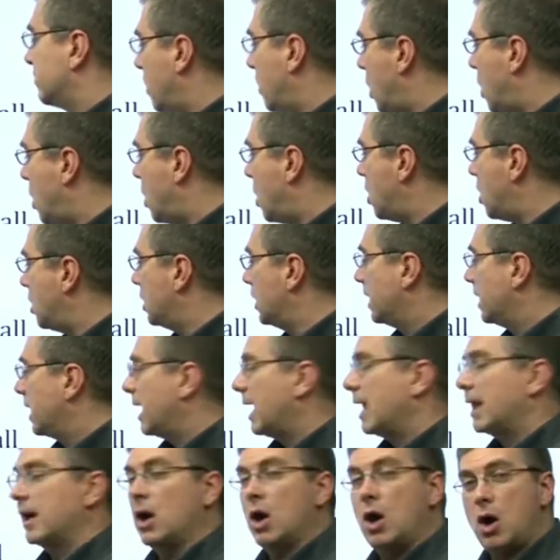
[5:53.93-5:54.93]
It's a
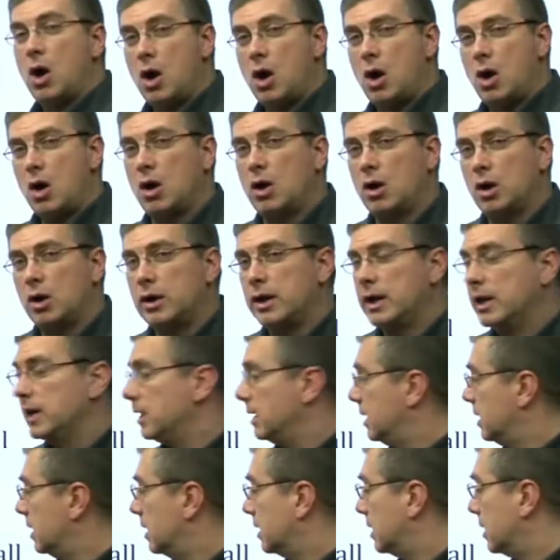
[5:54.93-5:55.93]
small heart
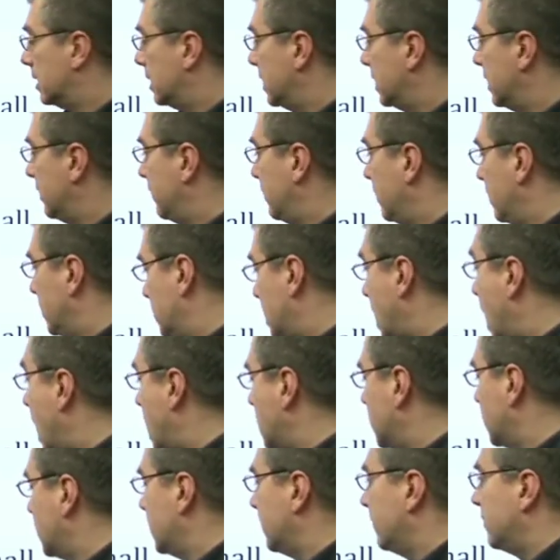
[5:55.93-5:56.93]
and
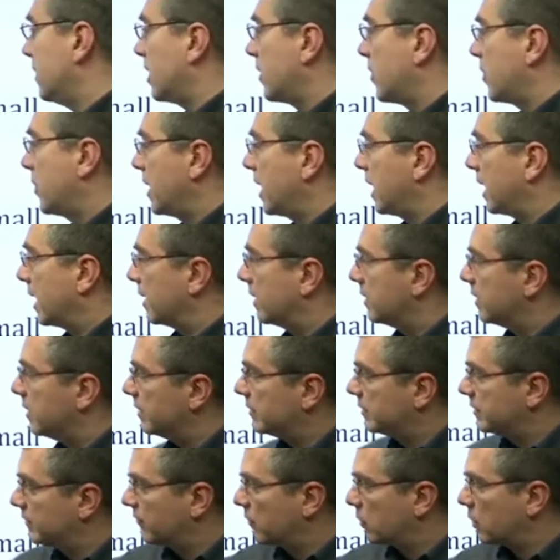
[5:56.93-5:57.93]
heart.
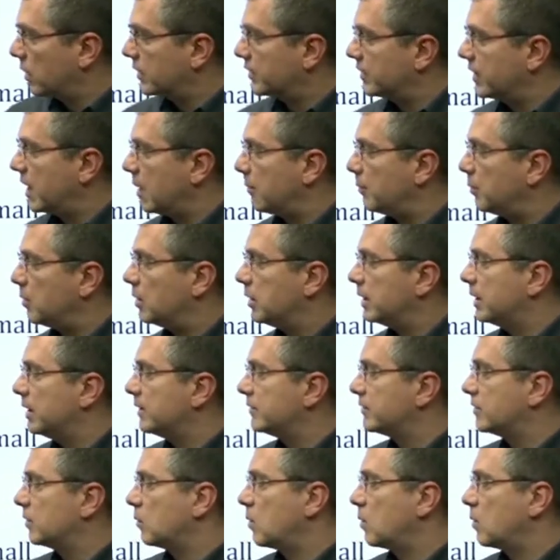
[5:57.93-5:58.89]
Non-living things